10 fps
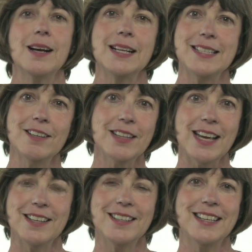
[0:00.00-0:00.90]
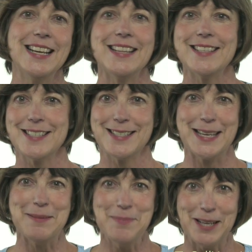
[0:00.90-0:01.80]
Until then, this is
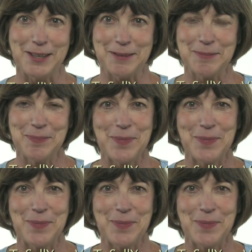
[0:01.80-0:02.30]
Kim Miller.